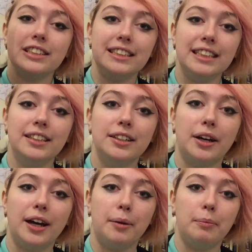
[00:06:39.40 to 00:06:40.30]

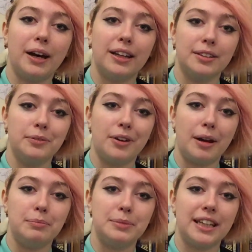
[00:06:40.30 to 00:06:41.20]
zine by Some
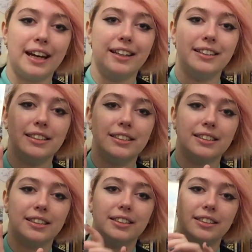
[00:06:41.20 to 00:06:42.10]
Cramps, and
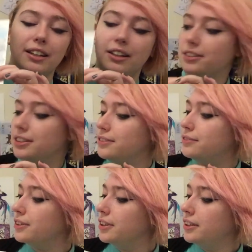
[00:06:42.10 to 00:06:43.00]
there's a lot of
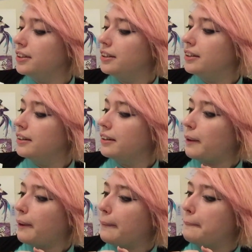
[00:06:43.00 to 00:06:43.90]

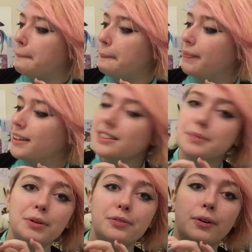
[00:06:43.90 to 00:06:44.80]
this is
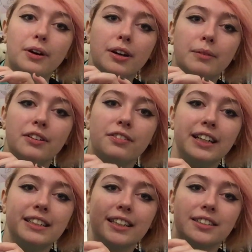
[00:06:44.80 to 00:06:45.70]
before I got my
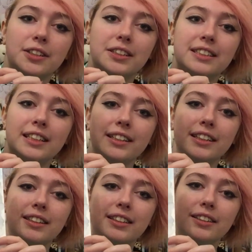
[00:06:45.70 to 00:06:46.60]
Finetec, so you can see
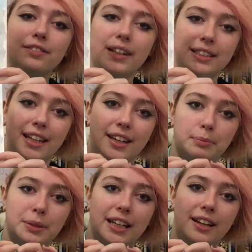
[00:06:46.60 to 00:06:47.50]
that the Finetec
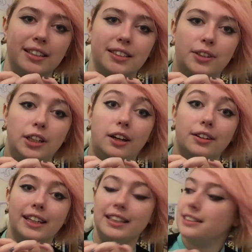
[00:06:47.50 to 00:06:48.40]
metallics are a lot
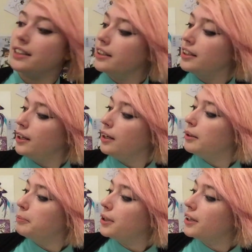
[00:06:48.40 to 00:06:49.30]
nicer,
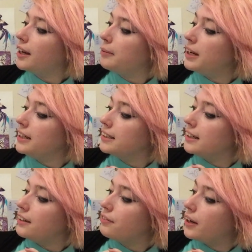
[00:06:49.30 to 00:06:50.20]
but I made a
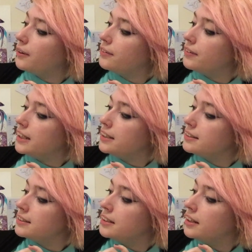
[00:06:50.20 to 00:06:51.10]
gif out of
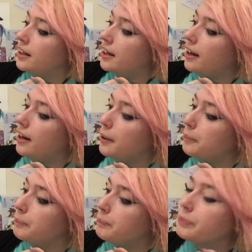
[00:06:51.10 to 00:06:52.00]
this.
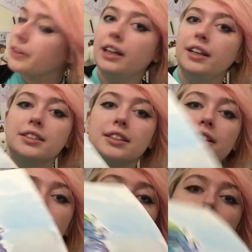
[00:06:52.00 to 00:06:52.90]
So the
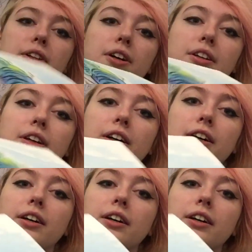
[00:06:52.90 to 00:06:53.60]
gold on her